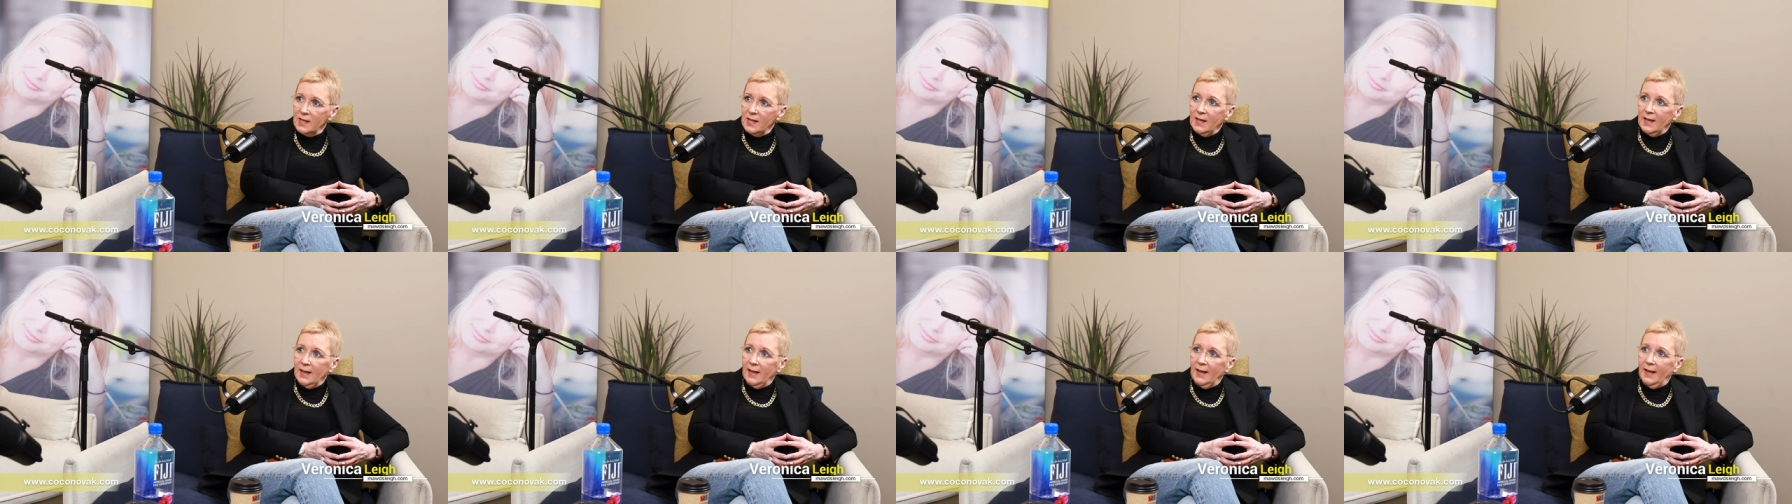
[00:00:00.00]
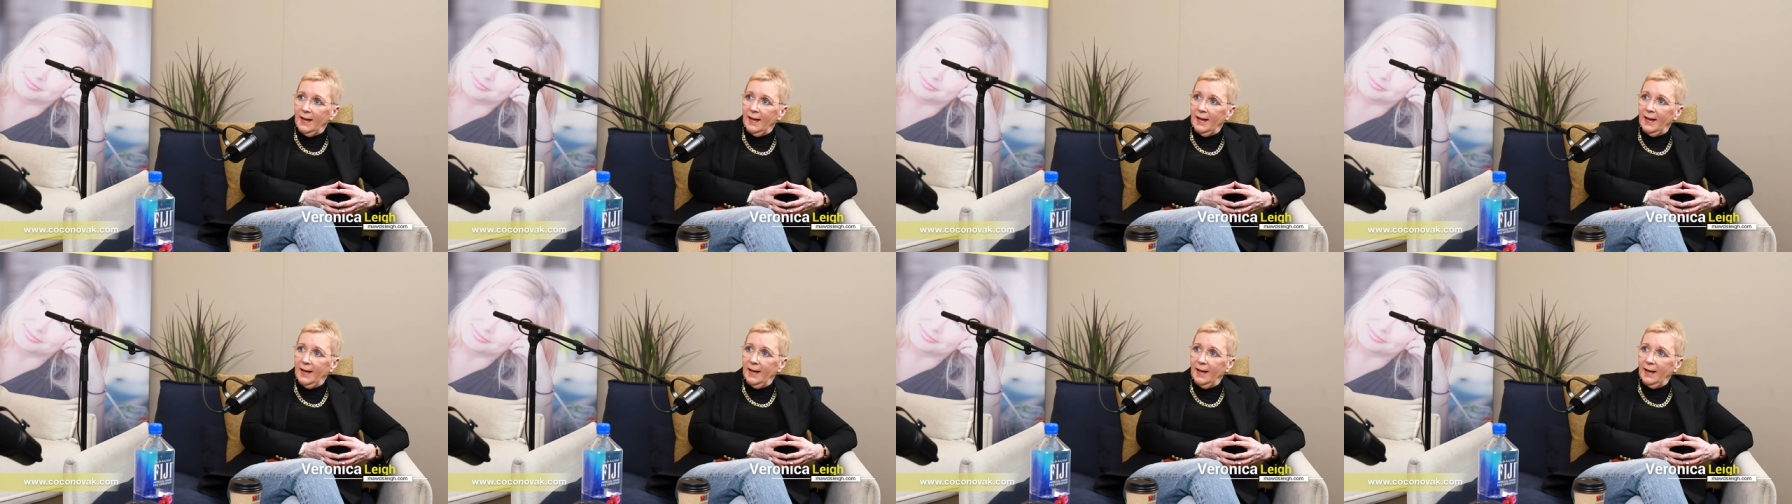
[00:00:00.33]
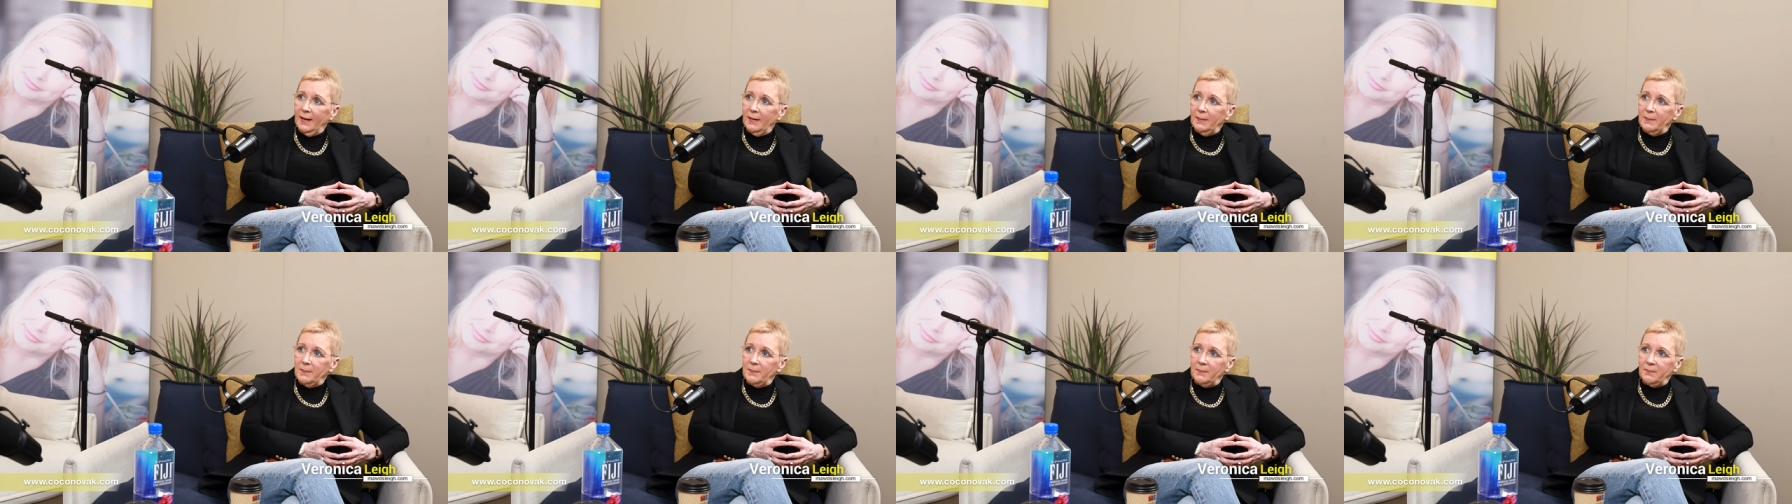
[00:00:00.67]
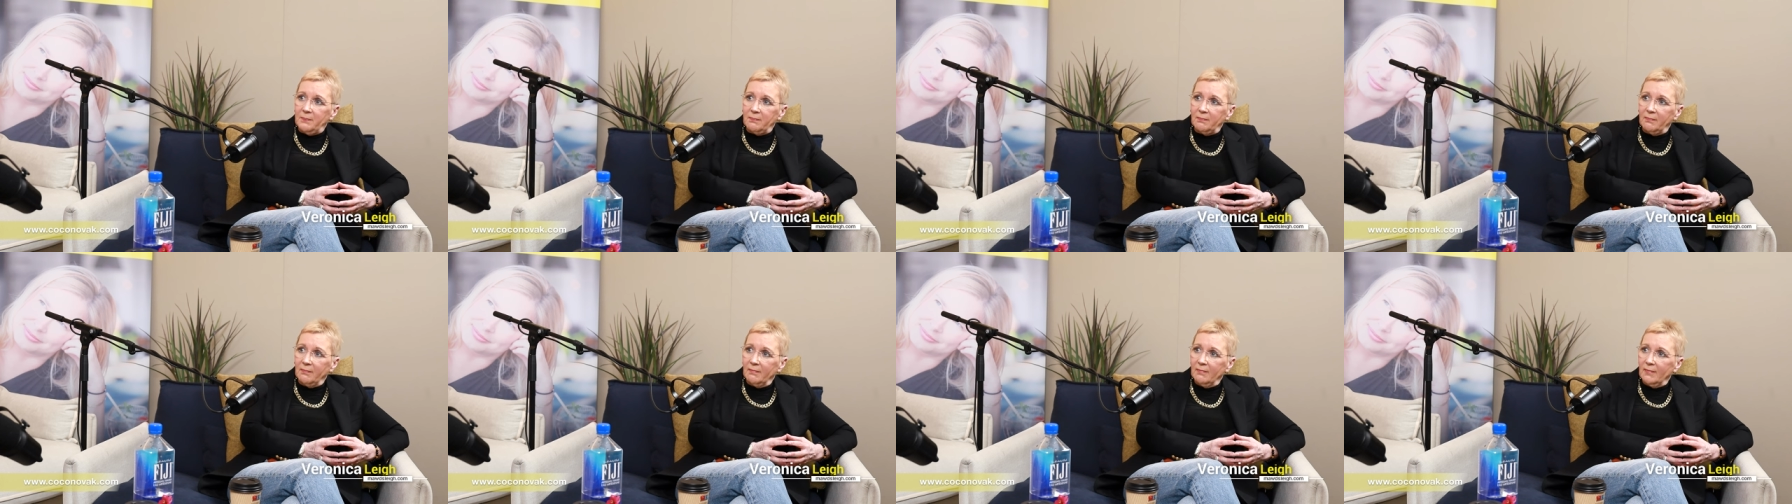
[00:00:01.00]
Okay.
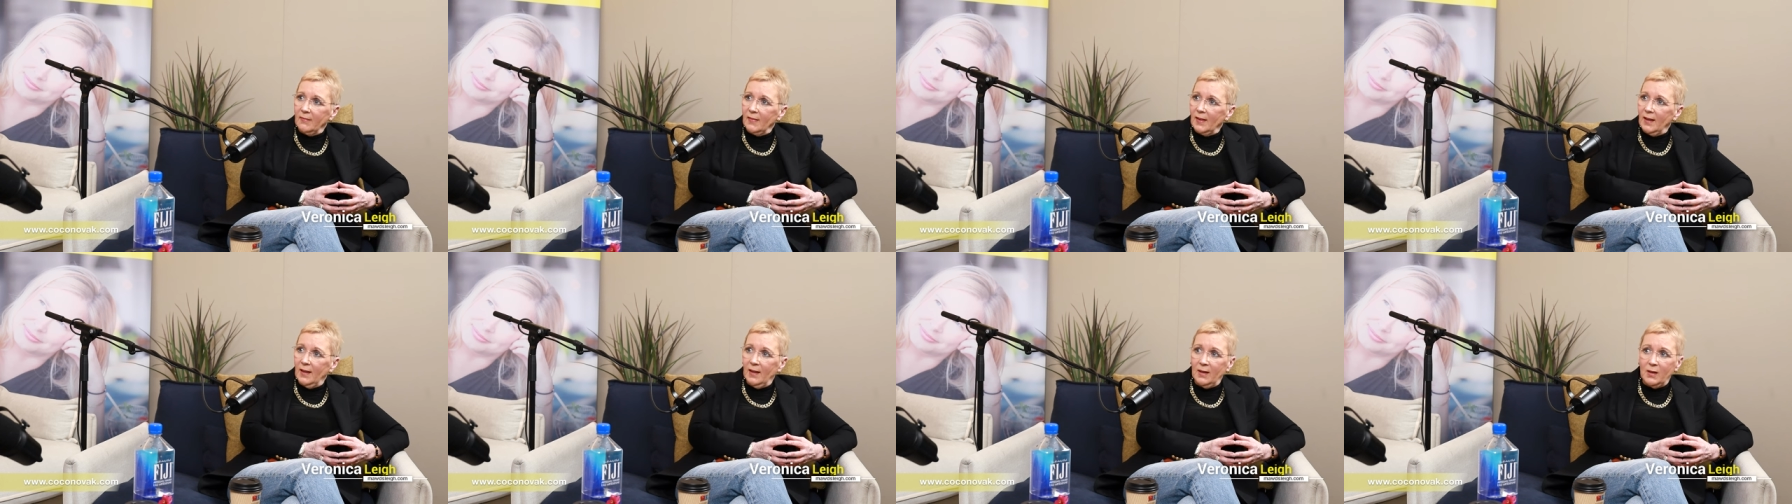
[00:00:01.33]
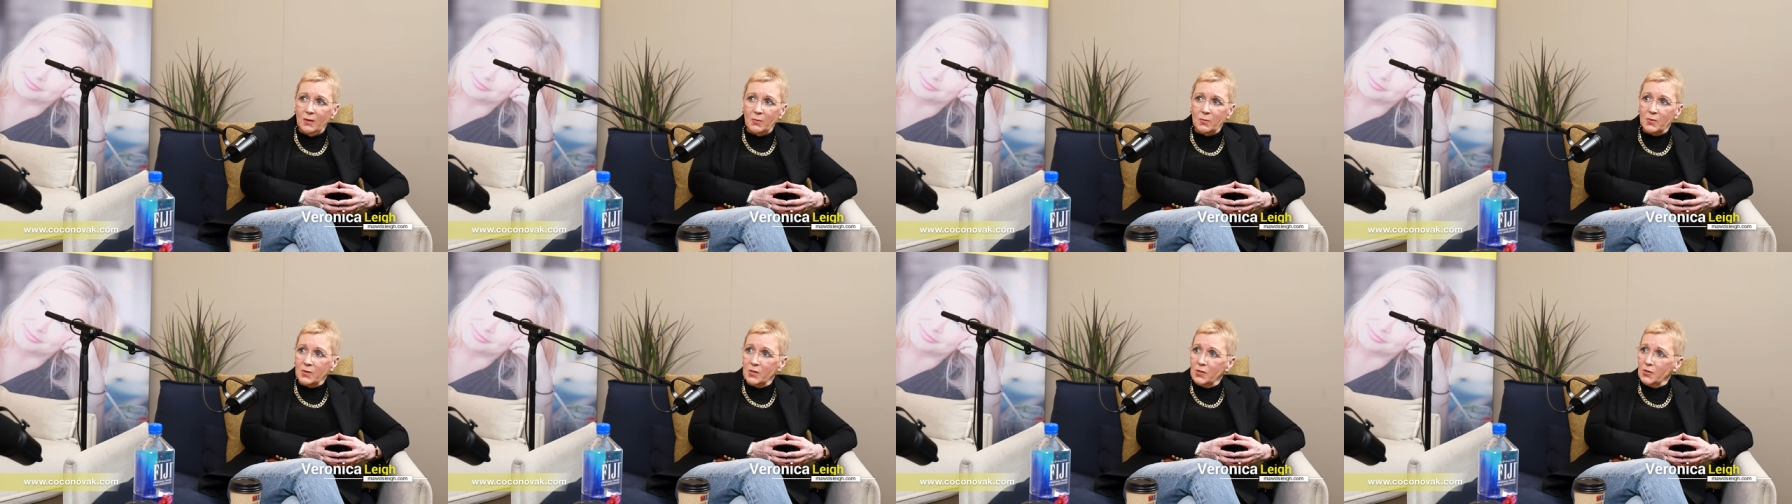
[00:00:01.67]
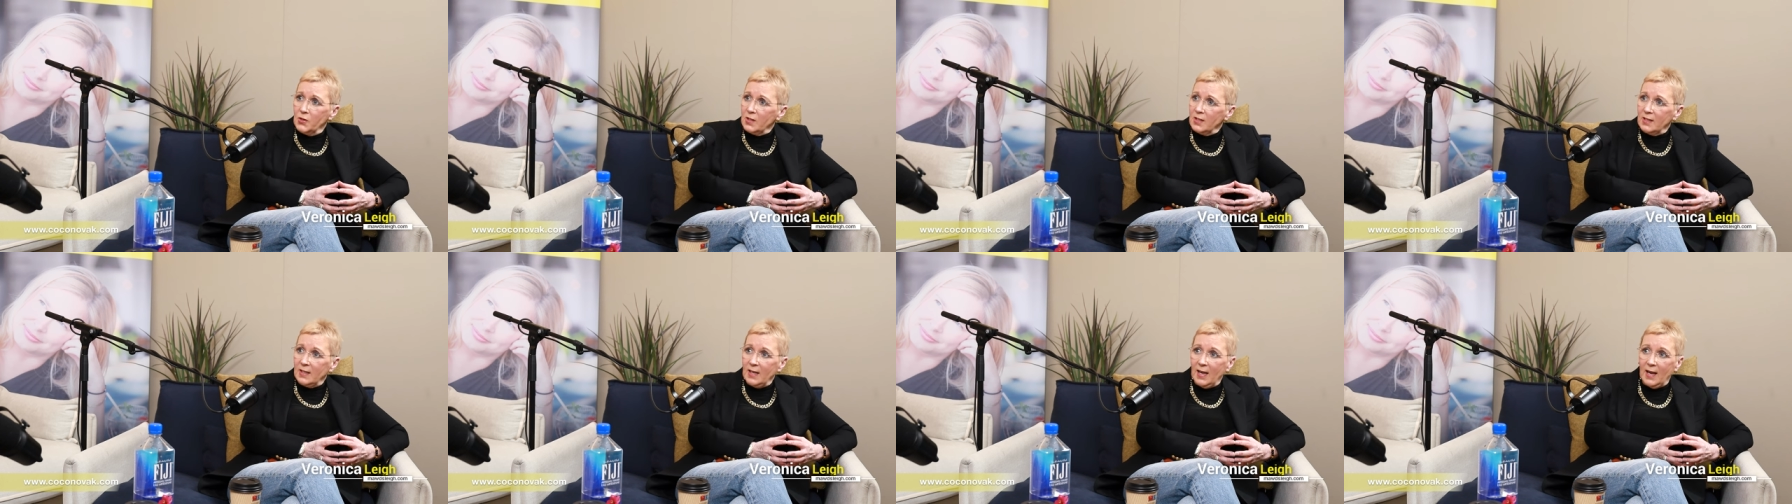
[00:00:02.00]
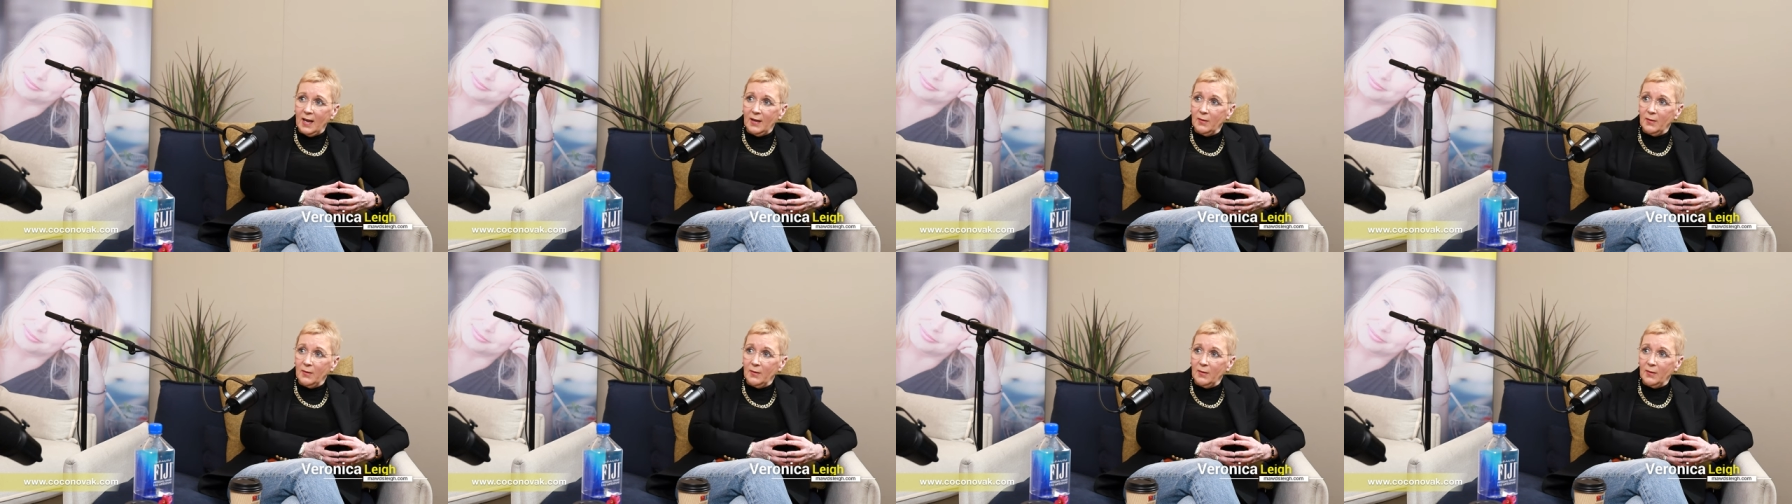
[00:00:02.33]
And it was just